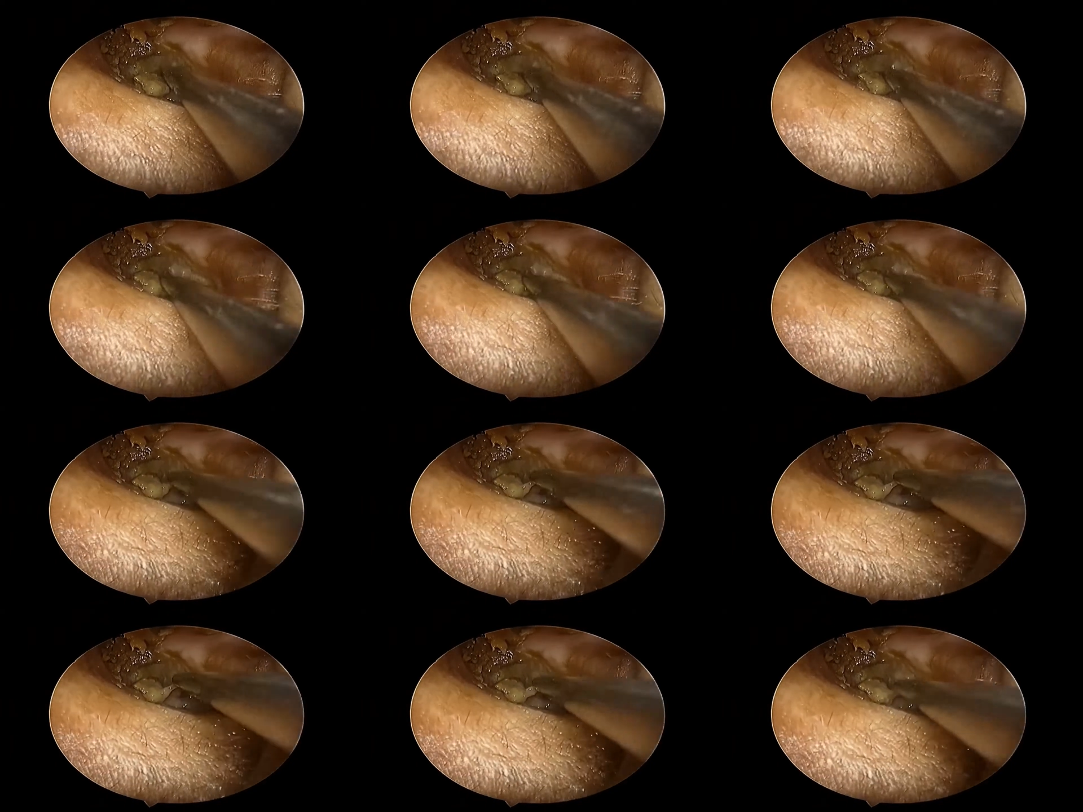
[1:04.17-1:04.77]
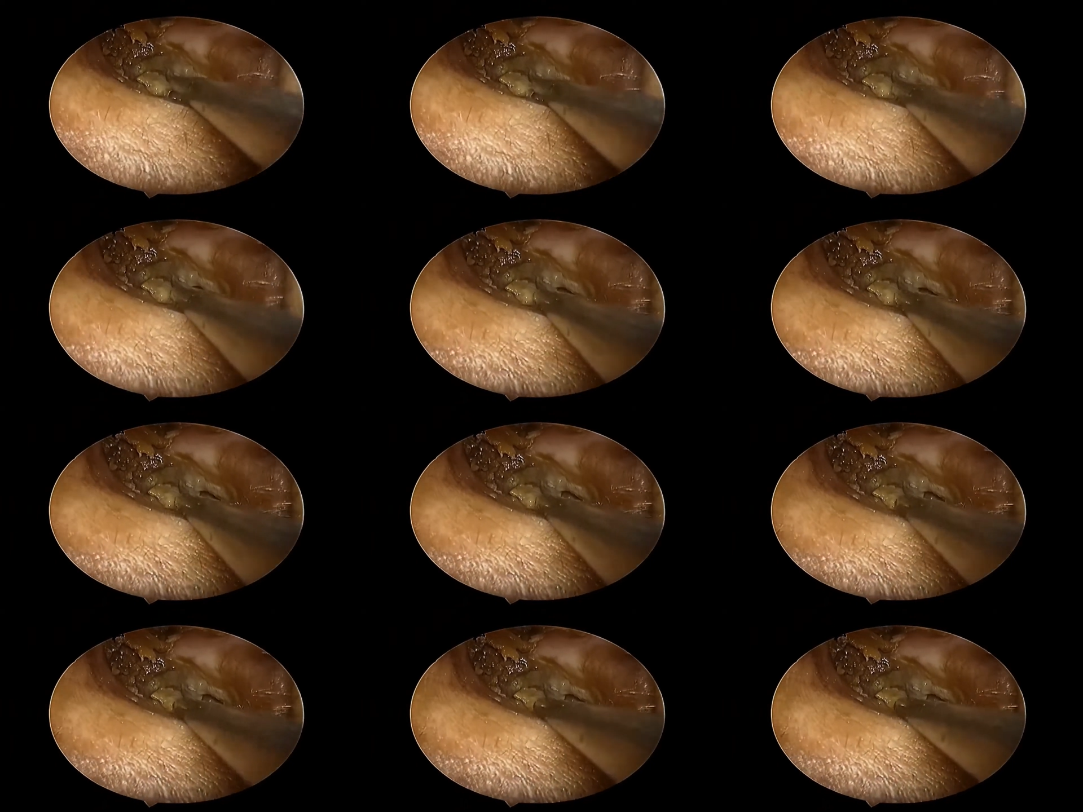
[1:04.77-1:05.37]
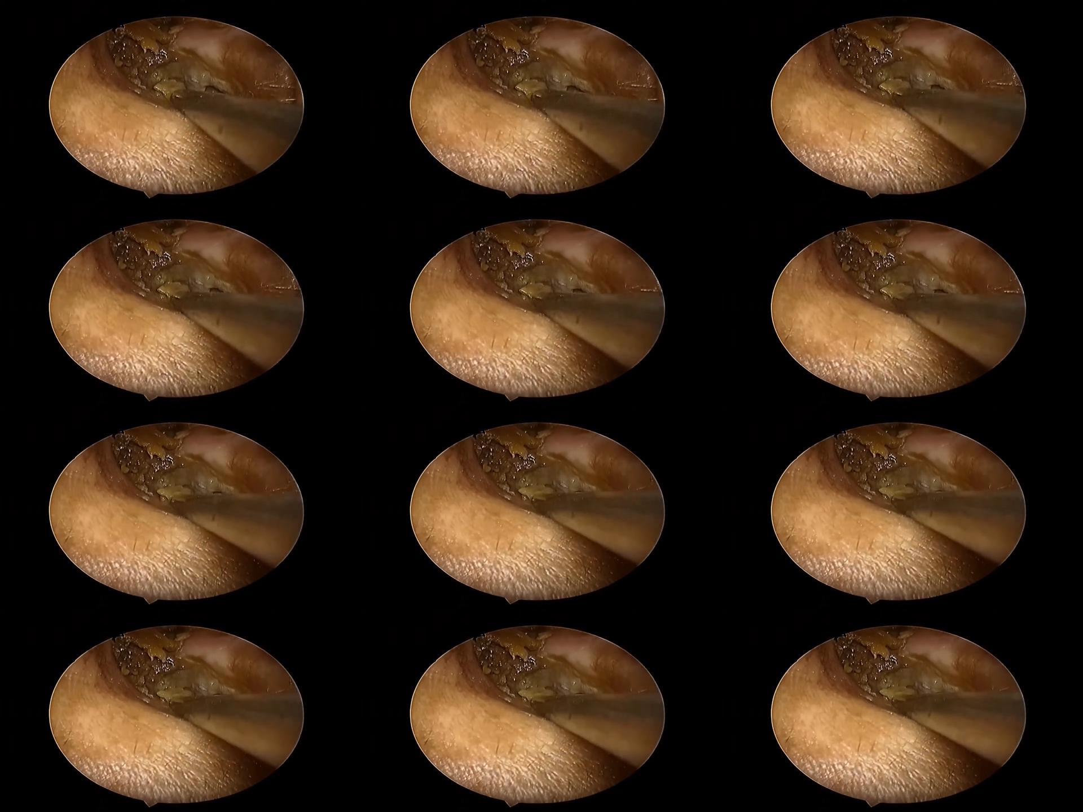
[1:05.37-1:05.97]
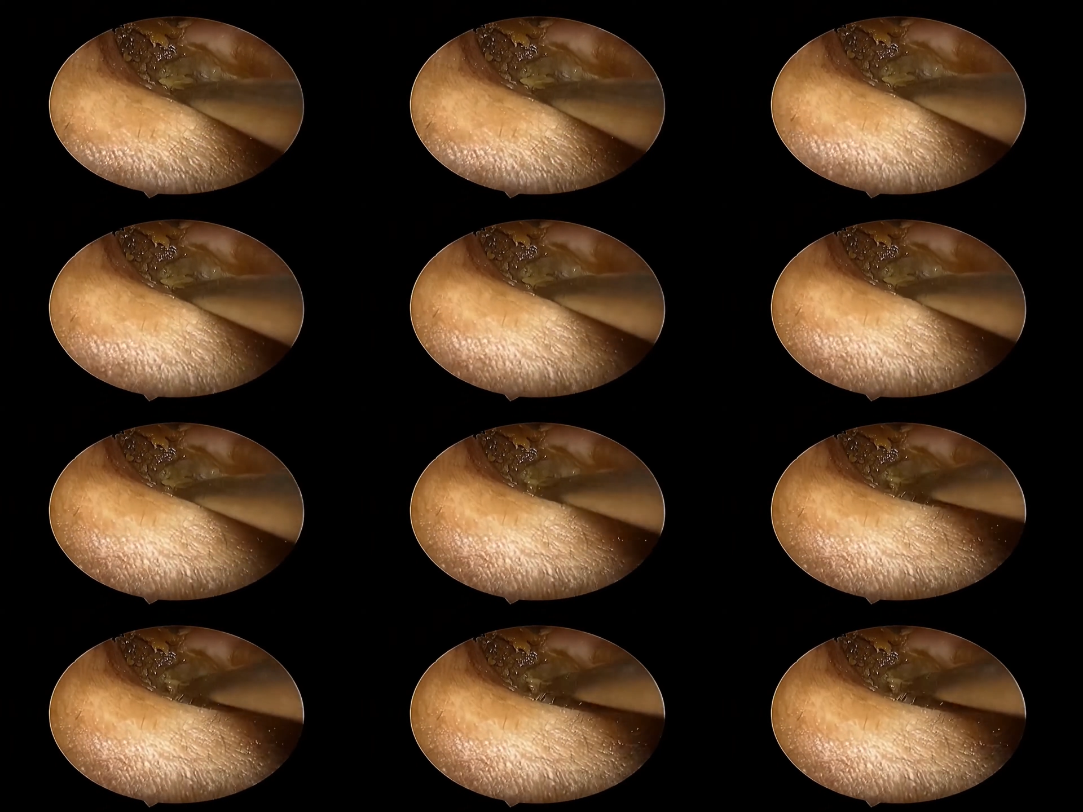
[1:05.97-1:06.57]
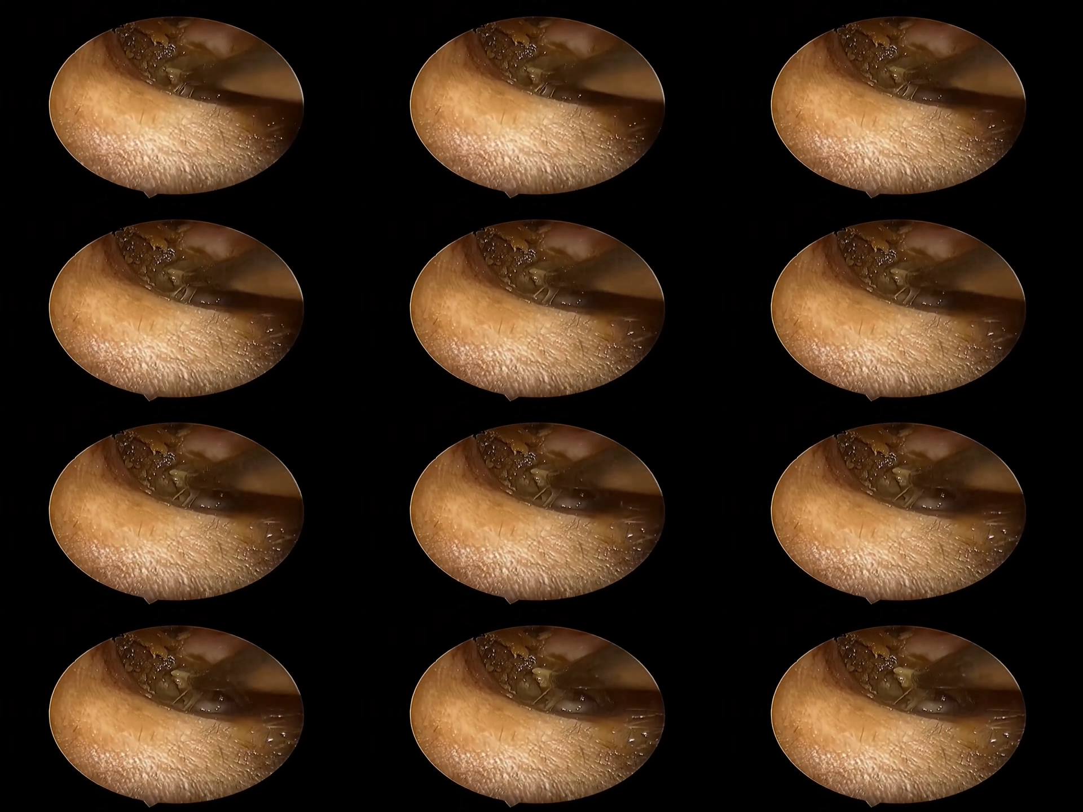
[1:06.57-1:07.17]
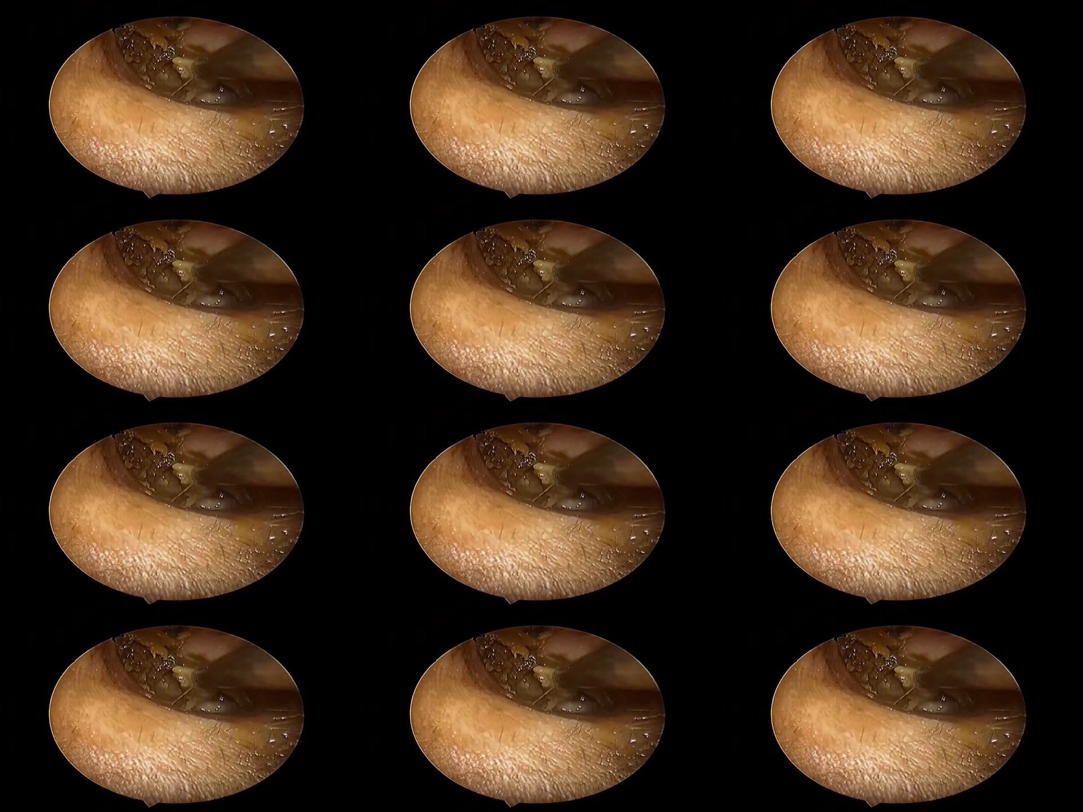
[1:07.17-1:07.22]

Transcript: [unreadable: no face in view]